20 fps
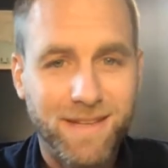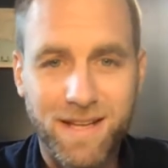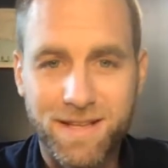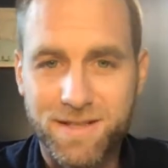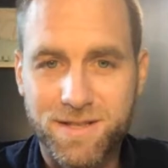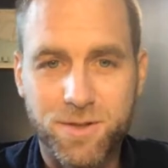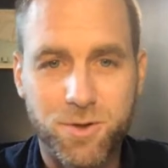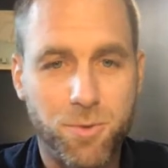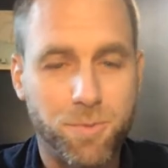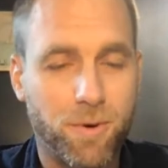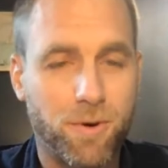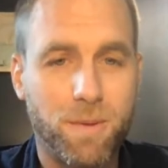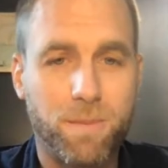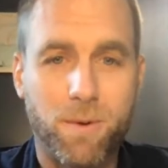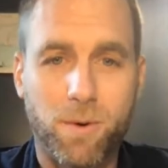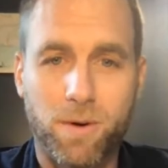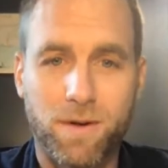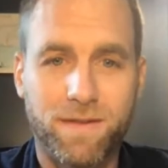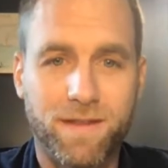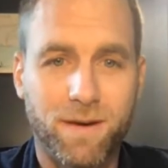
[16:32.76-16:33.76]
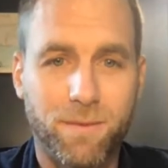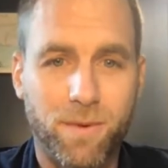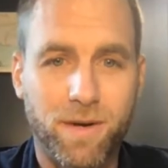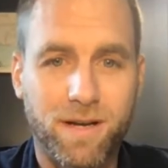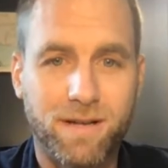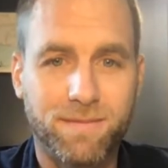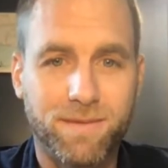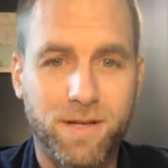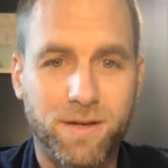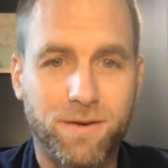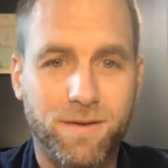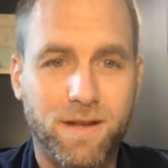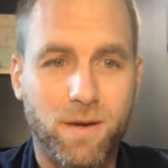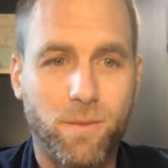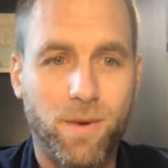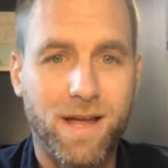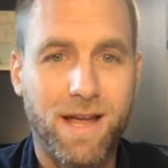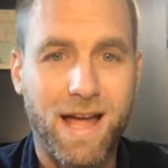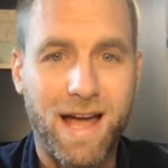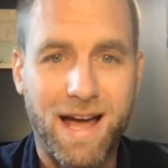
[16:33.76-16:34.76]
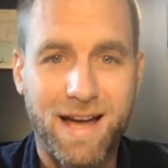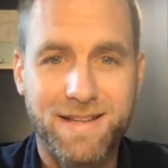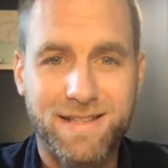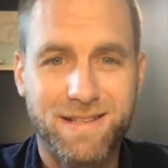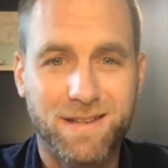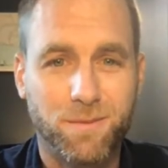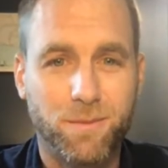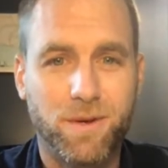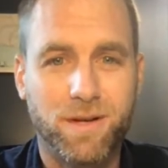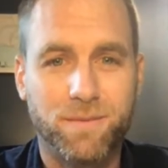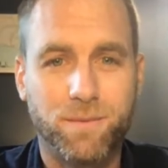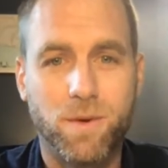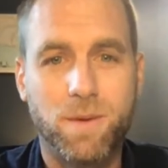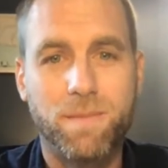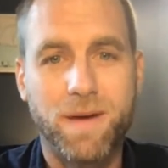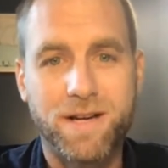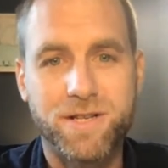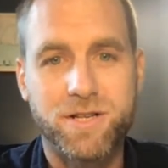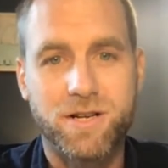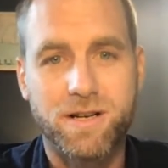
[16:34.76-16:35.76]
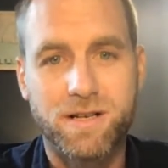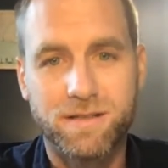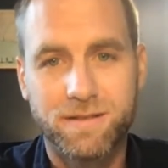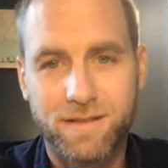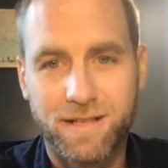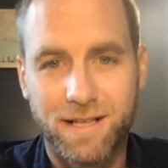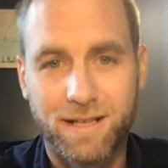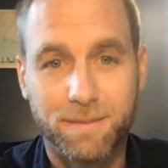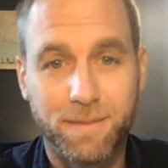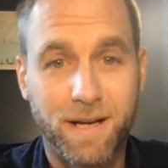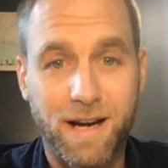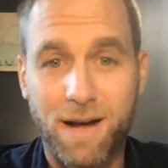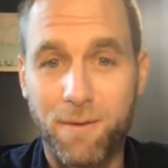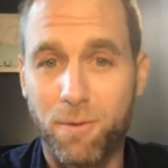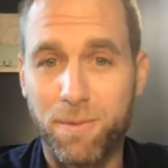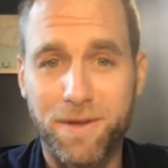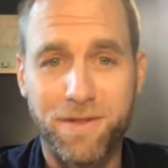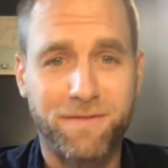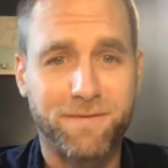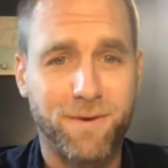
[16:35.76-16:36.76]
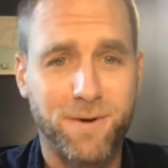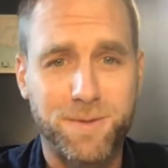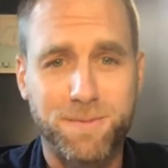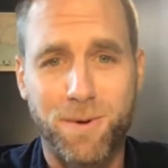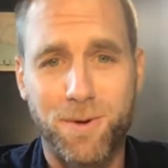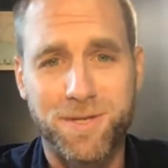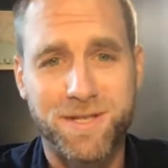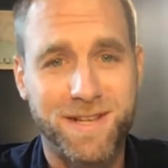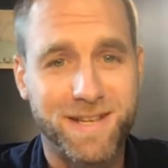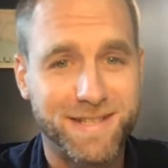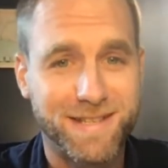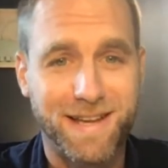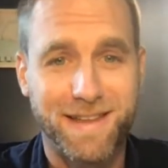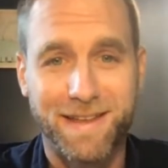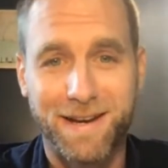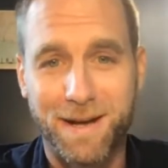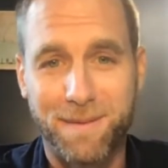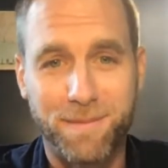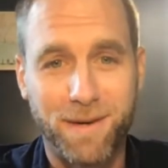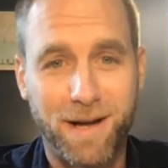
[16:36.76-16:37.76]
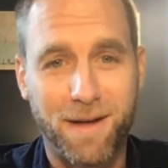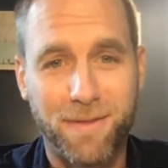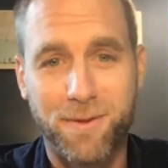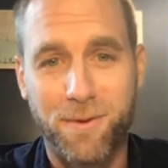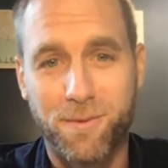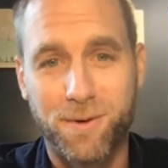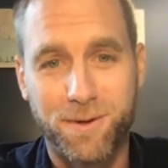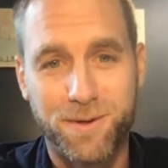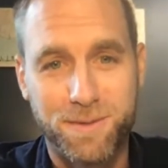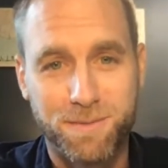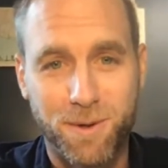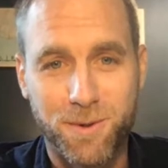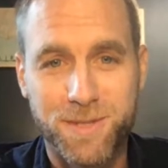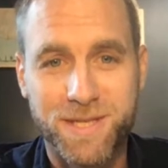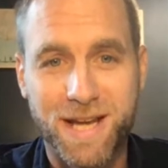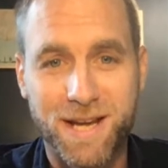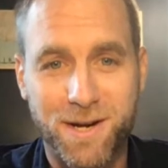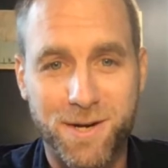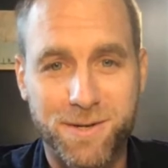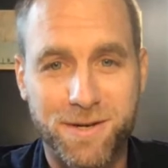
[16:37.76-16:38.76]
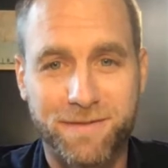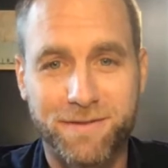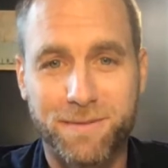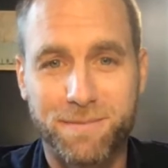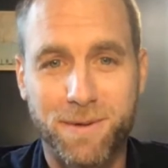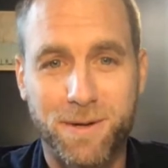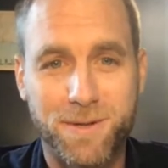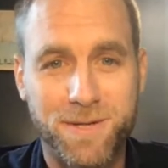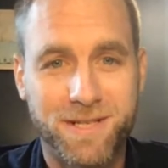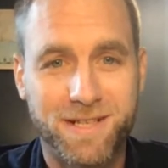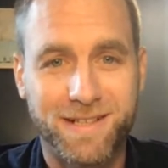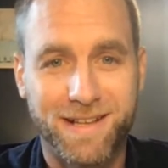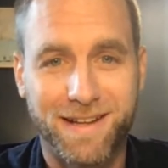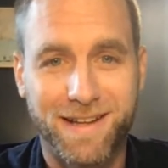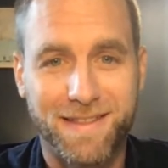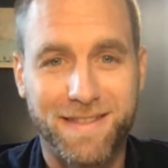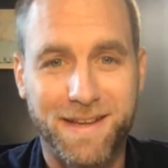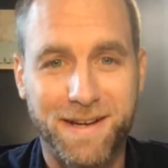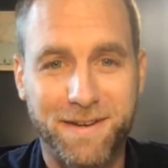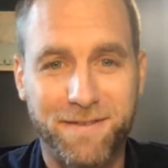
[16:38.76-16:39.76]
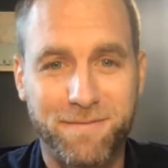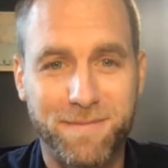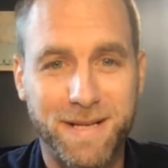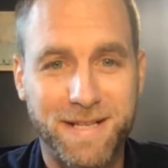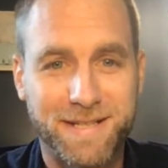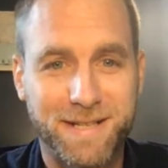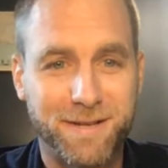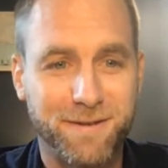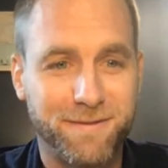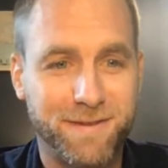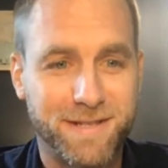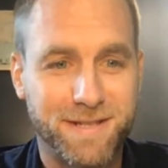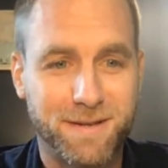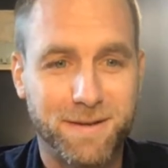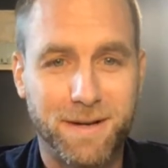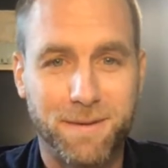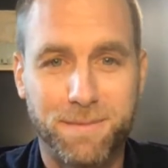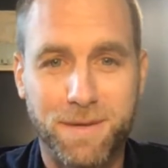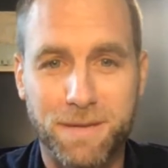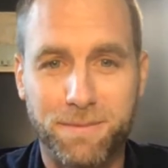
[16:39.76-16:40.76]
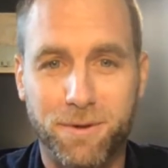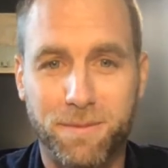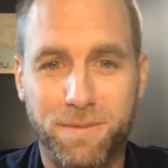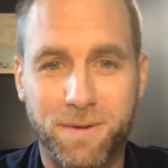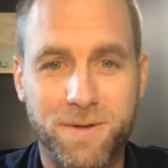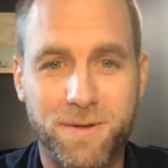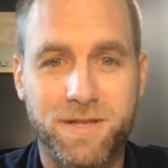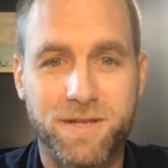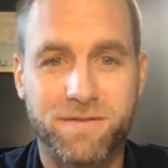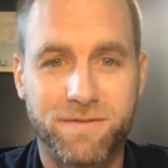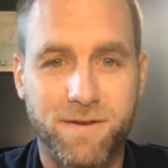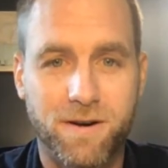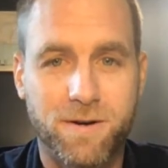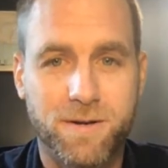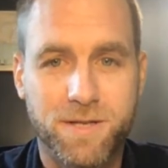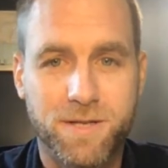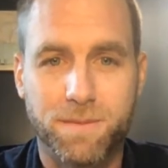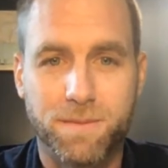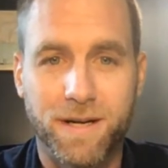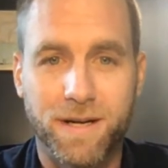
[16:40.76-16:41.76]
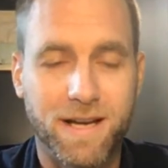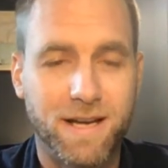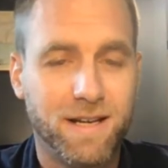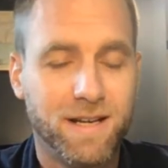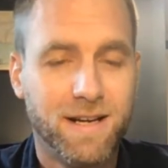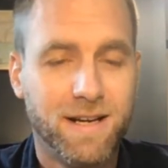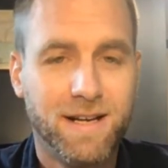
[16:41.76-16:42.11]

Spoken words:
super important that we ask and we measure. And I will be the first person to say that I'm not the world's most data-driven person. I think of myself as a people person first, but